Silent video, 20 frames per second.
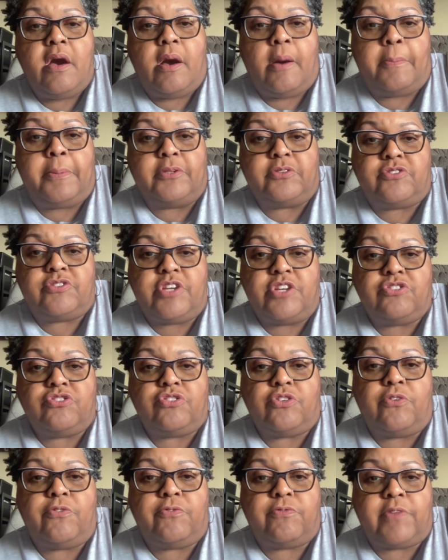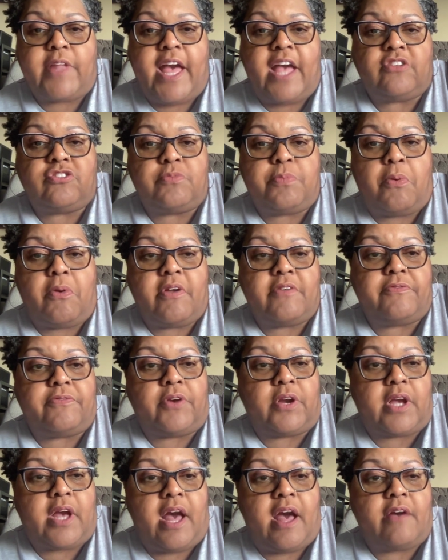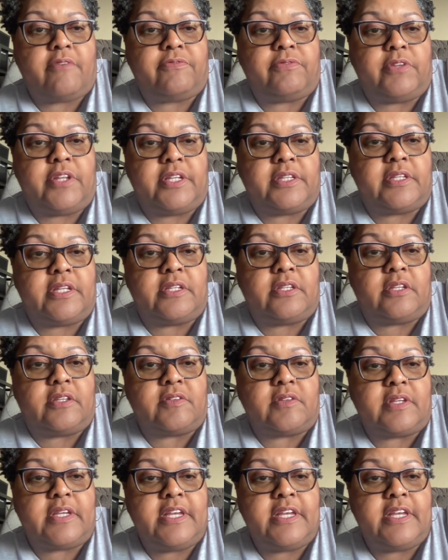a potential flashpoint for conflict in the